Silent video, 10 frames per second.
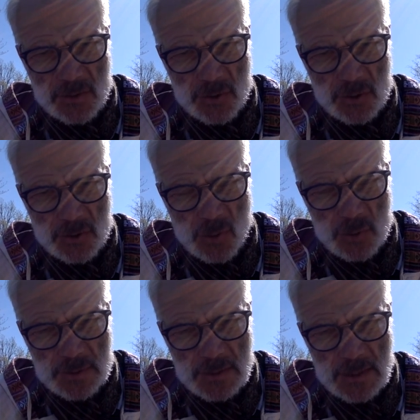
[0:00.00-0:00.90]
not
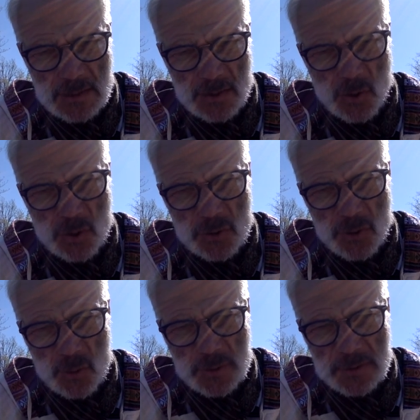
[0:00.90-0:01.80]
knowing the answer or
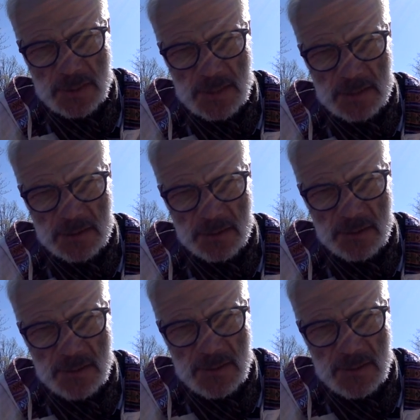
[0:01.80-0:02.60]
knowing the answer,